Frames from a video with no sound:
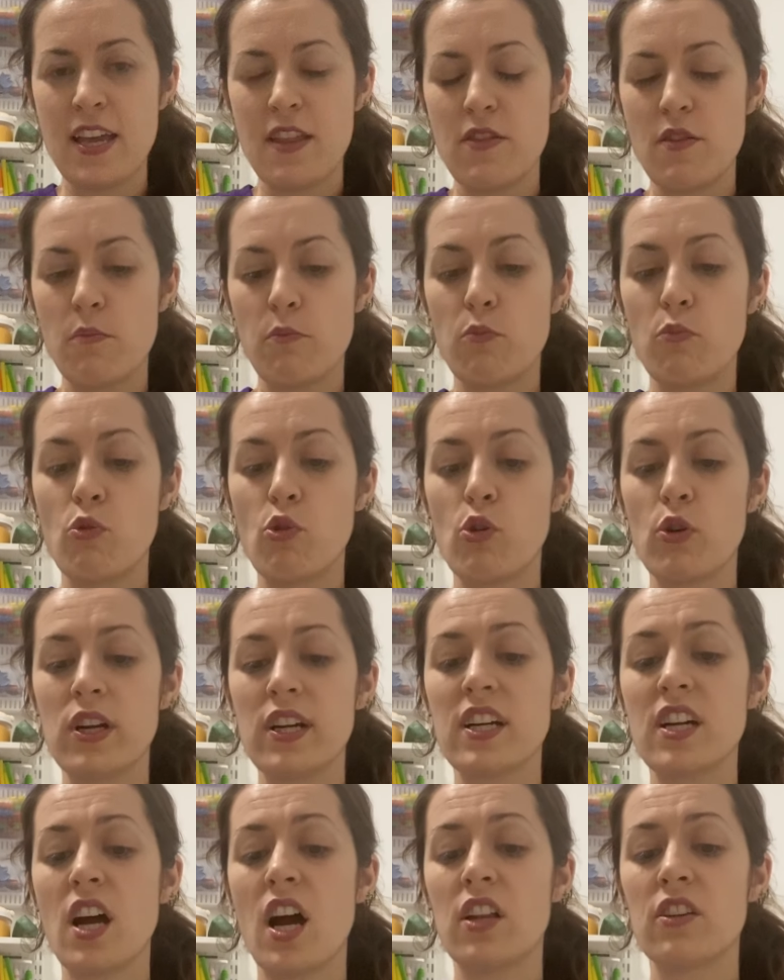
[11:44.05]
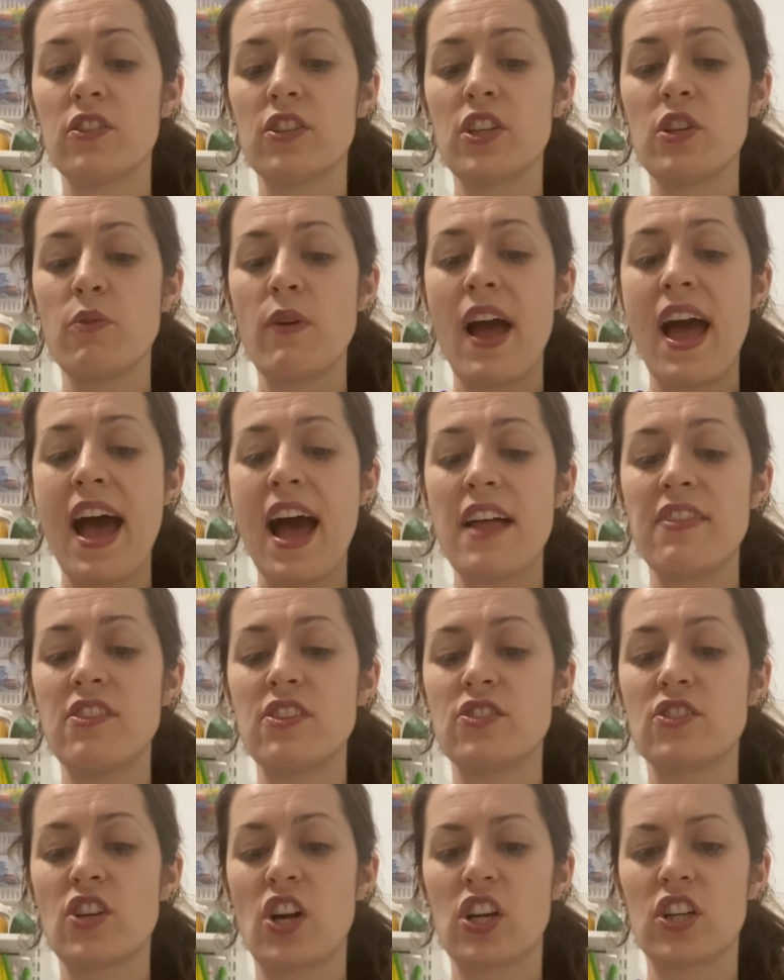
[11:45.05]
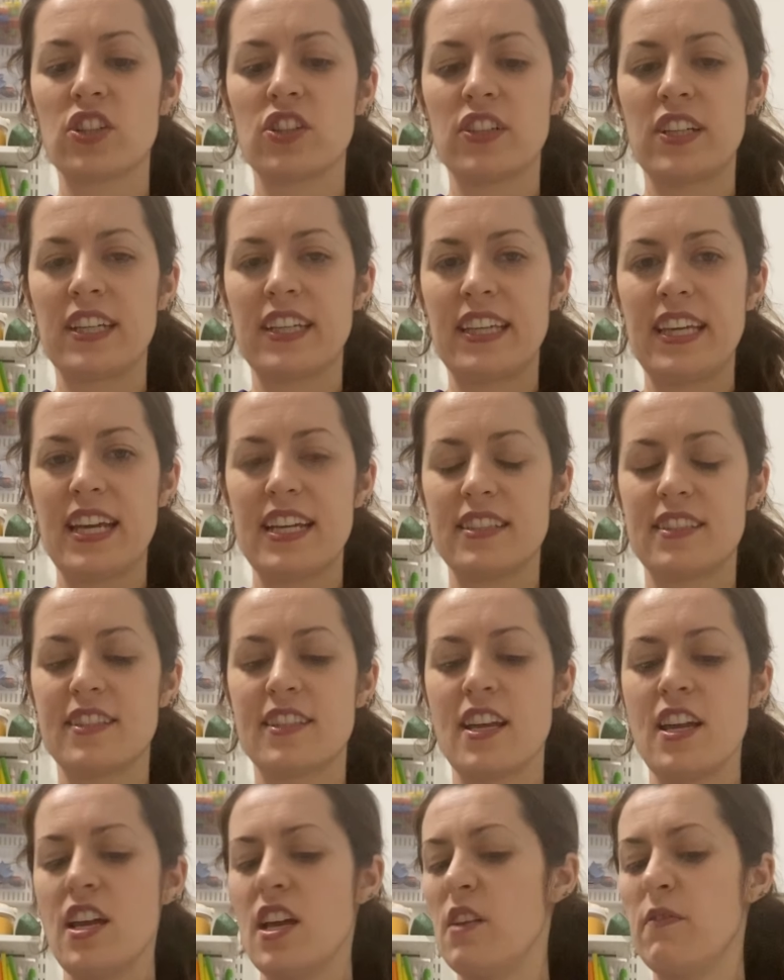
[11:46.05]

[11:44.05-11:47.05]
The more color you add, the darker it gets.